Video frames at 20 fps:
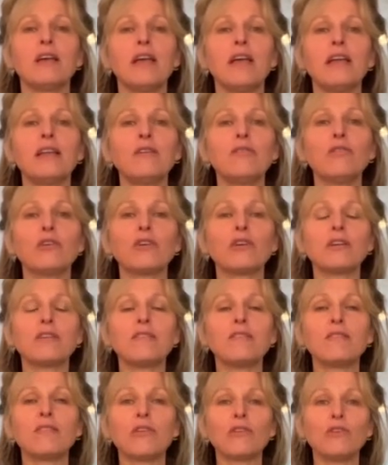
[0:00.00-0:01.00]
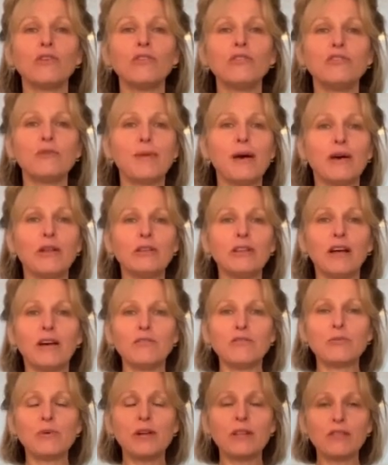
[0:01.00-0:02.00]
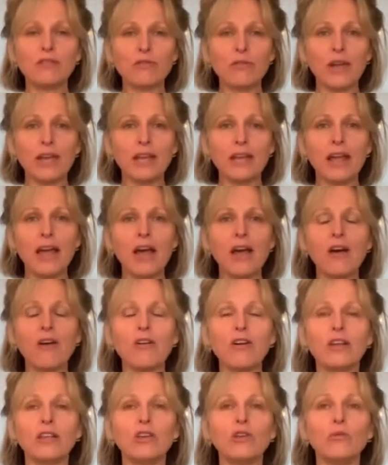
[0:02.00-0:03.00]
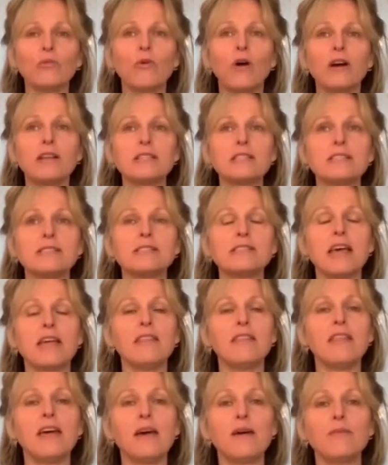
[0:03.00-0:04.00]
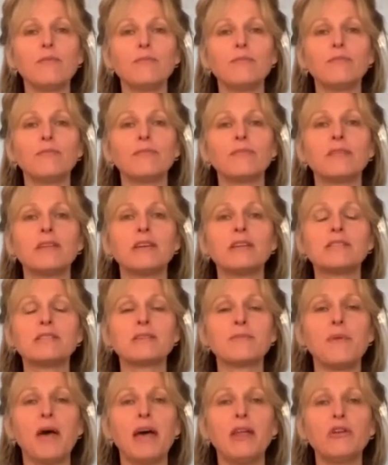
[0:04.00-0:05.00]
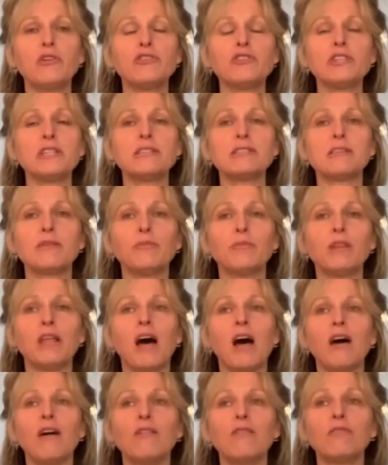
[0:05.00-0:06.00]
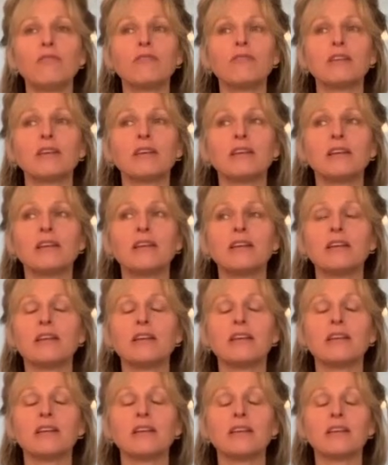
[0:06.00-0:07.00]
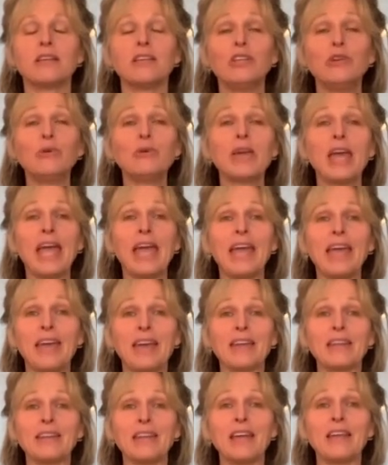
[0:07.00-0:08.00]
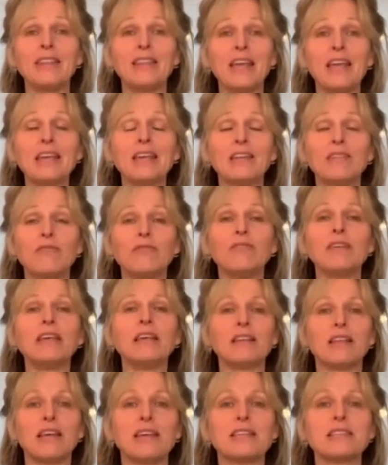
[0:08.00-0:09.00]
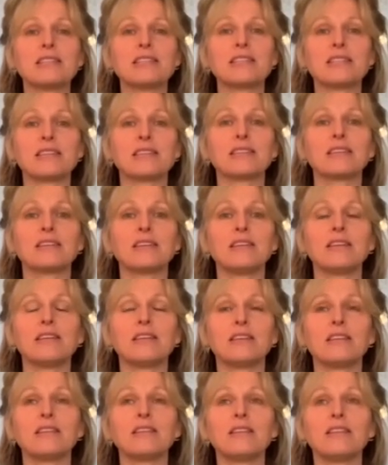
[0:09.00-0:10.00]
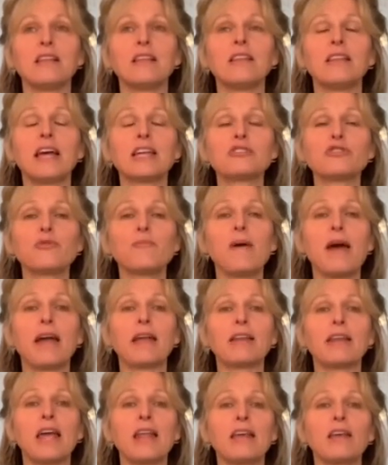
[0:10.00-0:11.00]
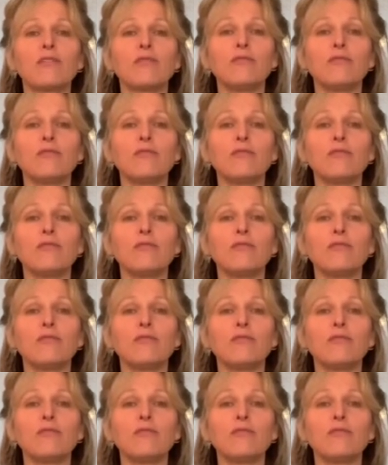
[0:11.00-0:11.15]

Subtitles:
And if you're concerned about loved ones right now and you want to send them some energy, some love, you can, and they can feel it. The electromagnetic